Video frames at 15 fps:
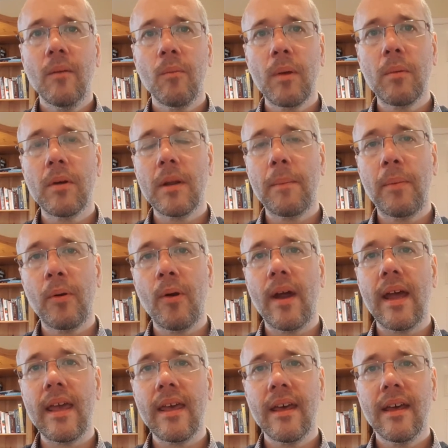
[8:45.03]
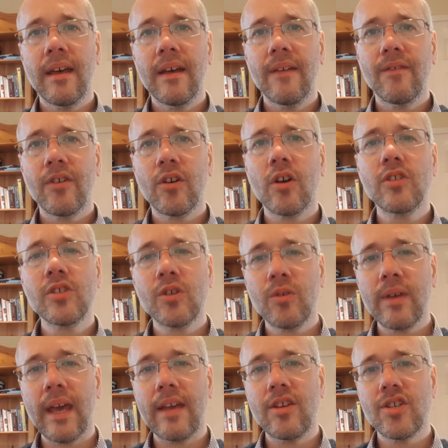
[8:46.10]
We want to pray for God's
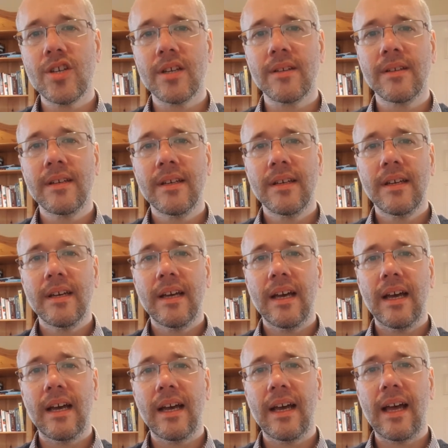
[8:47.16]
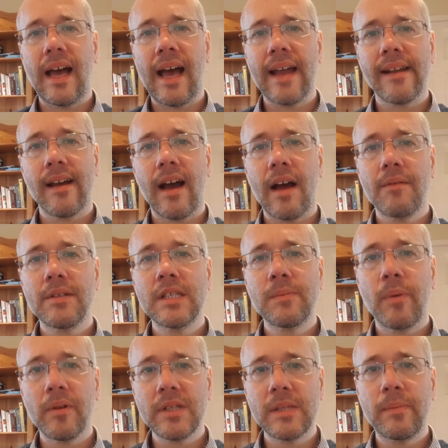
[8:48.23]
creation and our
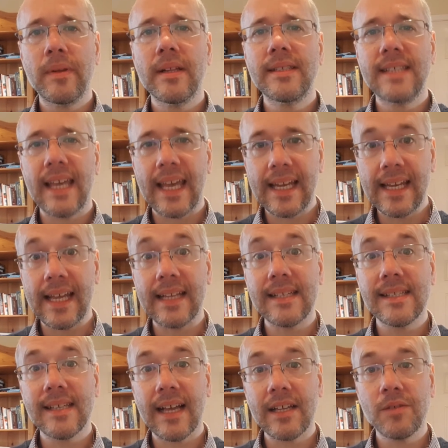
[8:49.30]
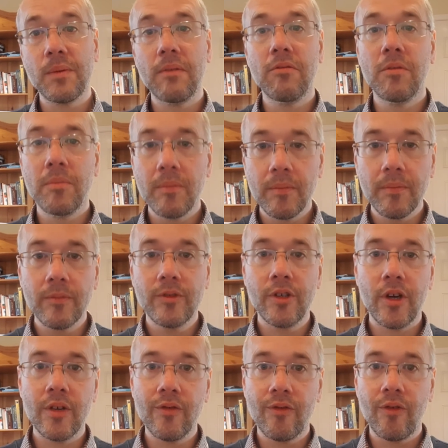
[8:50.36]
responsibility in it as we
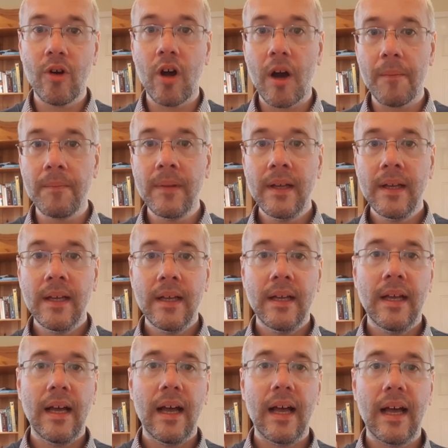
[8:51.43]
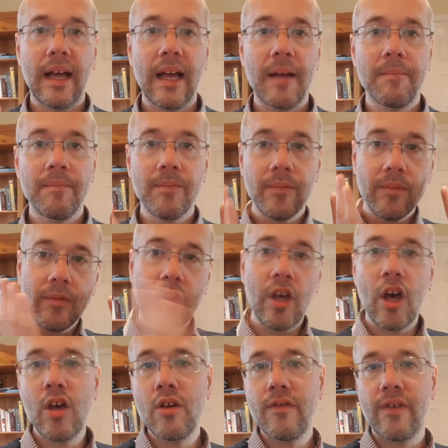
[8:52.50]
return from
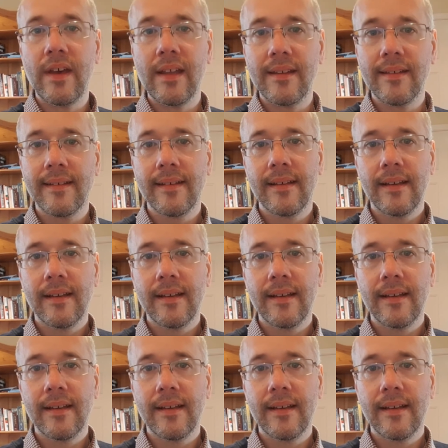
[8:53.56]
COVID